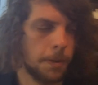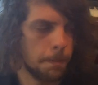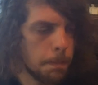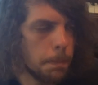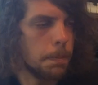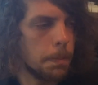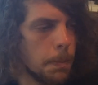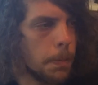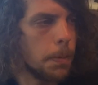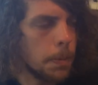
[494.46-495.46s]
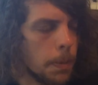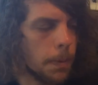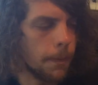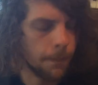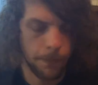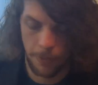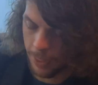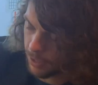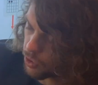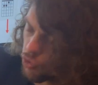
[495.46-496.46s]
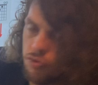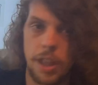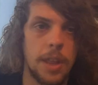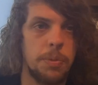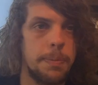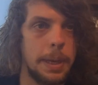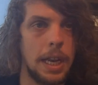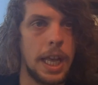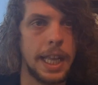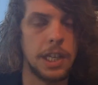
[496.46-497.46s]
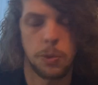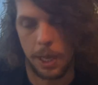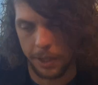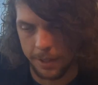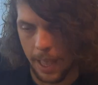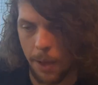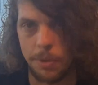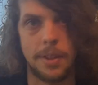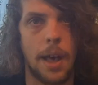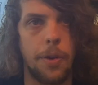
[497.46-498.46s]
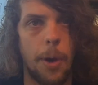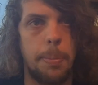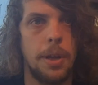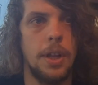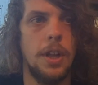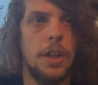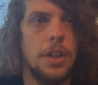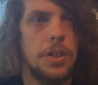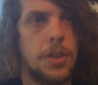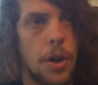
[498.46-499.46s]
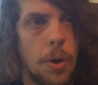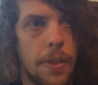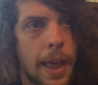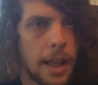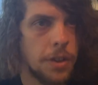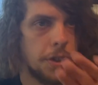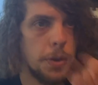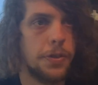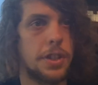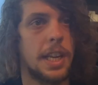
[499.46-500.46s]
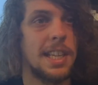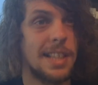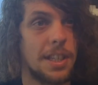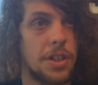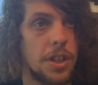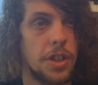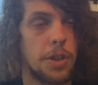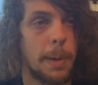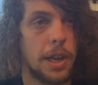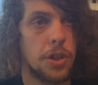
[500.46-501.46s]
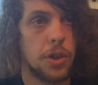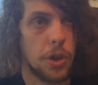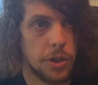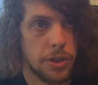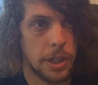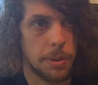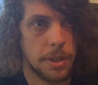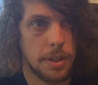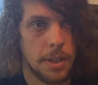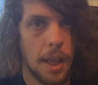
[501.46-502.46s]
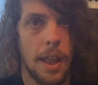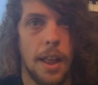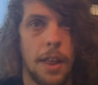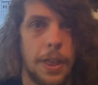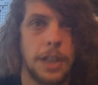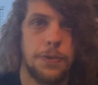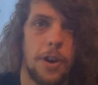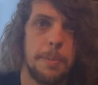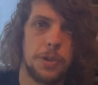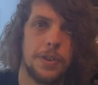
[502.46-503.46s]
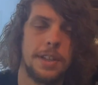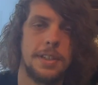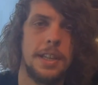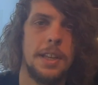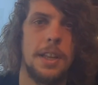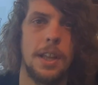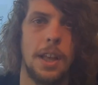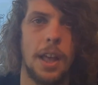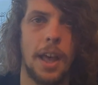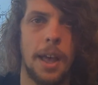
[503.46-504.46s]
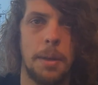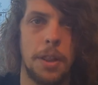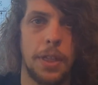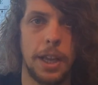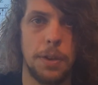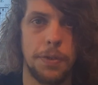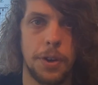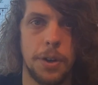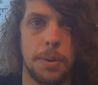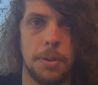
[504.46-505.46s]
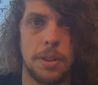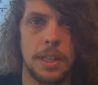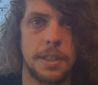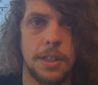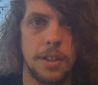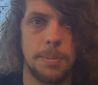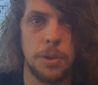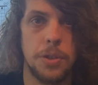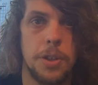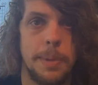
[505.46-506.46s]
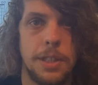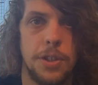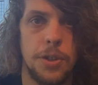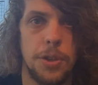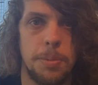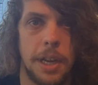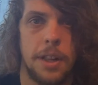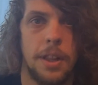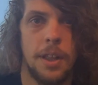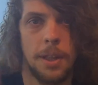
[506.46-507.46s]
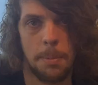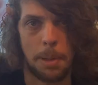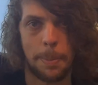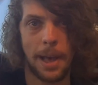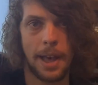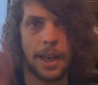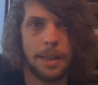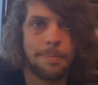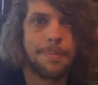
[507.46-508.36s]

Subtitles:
that's the rhythm we've been learning as well, the down, down, up. So that'll do for today's lesson on the Spanish chord sequence. Thanks very much for listening, and thank you for listening to the Musical Mates YouTube channel. Bye bye!